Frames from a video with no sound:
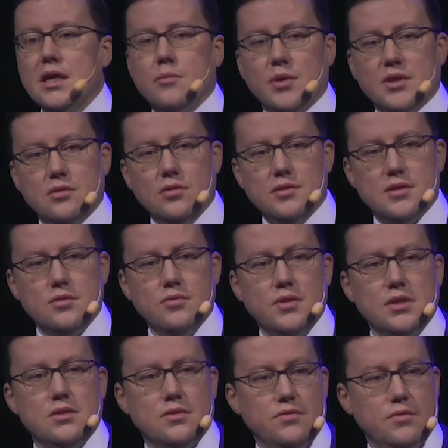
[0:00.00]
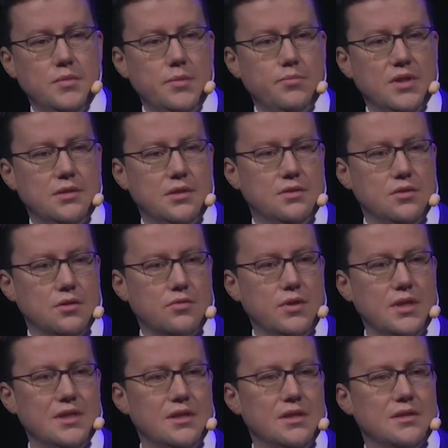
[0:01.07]
But also you need to remember that
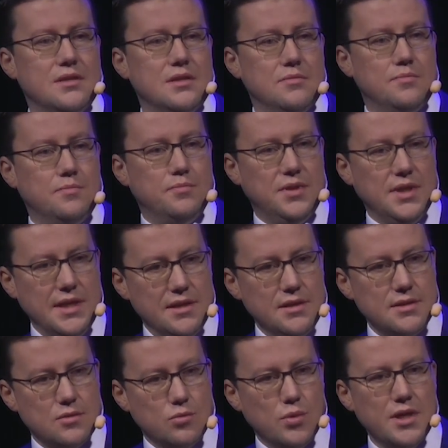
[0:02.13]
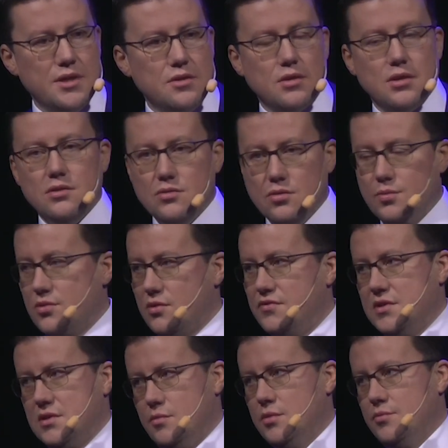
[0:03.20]
Ukraine is a place where you can do
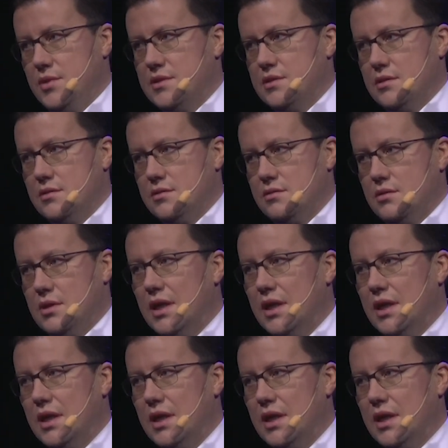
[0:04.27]
profitable business.